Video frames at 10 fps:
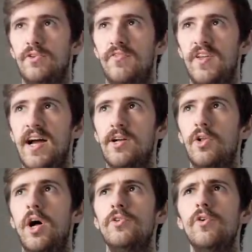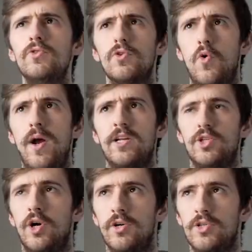drift angle, and also quick
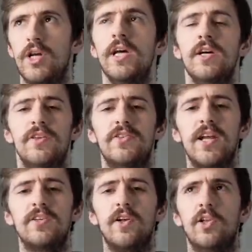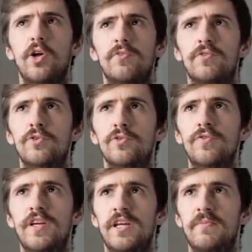charge. This thing has a lot of
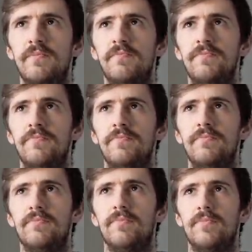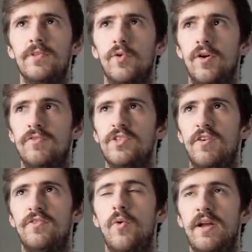goofy sort of
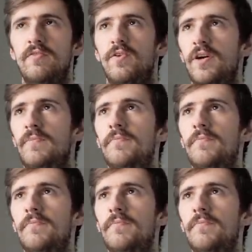stuff going for it.